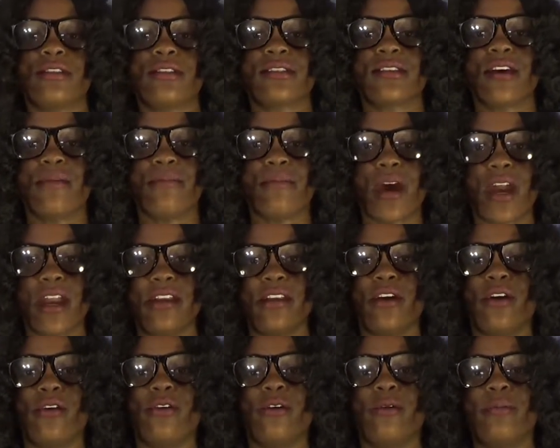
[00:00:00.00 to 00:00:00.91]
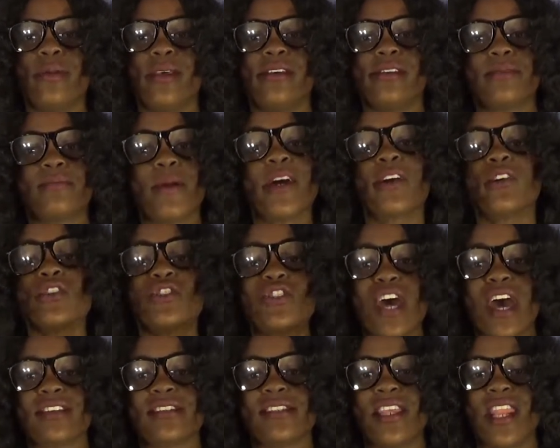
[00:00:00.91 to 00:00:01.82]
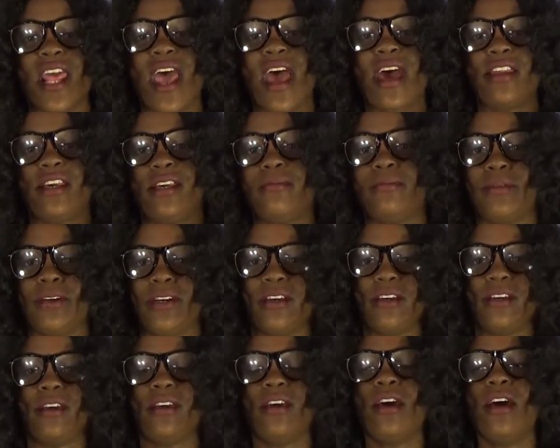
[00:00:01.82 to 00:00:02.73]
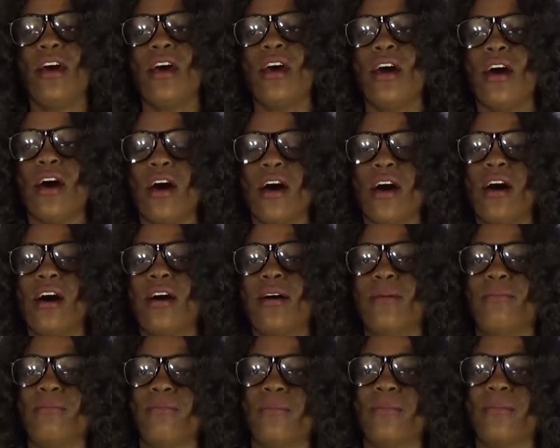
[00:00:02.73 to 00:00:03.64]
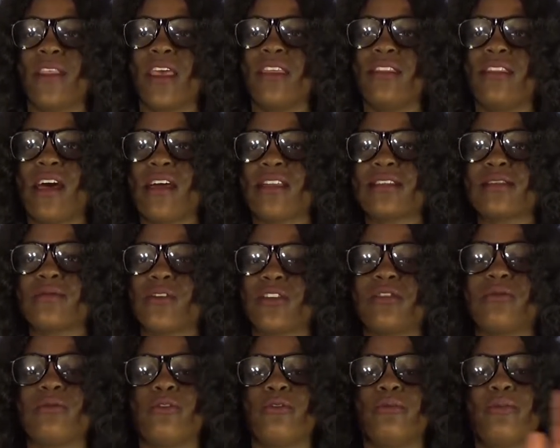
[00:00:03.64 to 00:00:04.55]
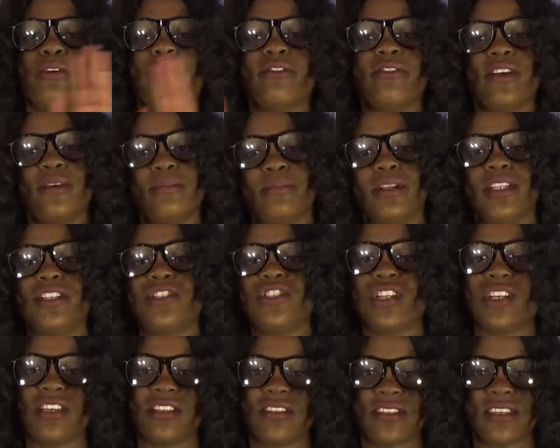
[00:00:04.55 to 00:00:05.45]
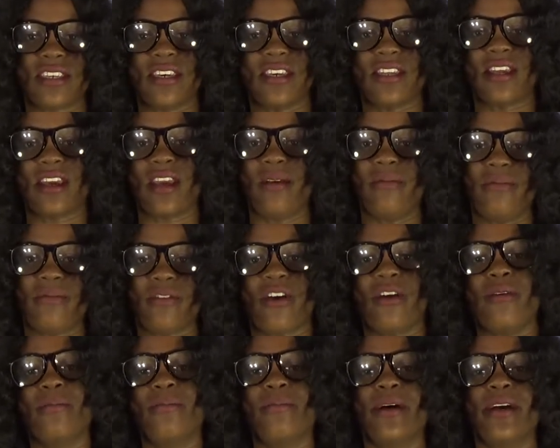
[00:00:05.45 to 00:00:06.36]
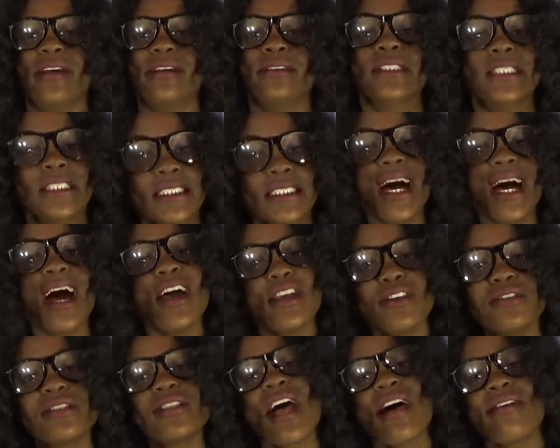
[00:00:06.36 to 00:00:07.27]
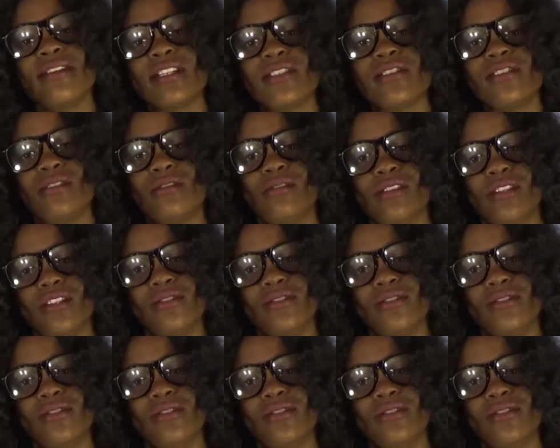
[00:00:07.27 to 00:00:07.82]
Some might know it because Michael Jackson had it, but, and that's where the rumor of him bleaching his skin came from, but I used to have it too.